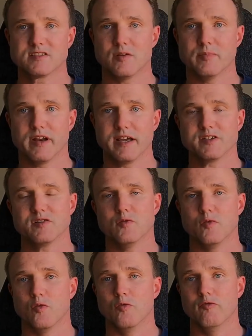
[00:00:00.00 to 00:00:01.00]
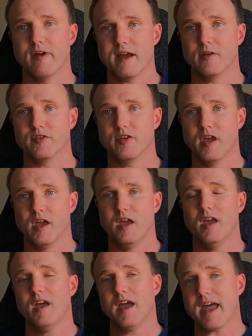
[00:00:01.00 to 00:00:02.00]
combination all round.
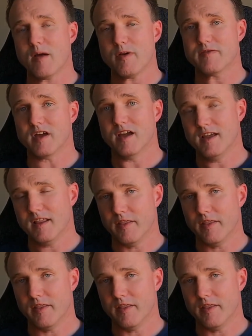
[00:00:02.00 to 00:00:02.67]
However,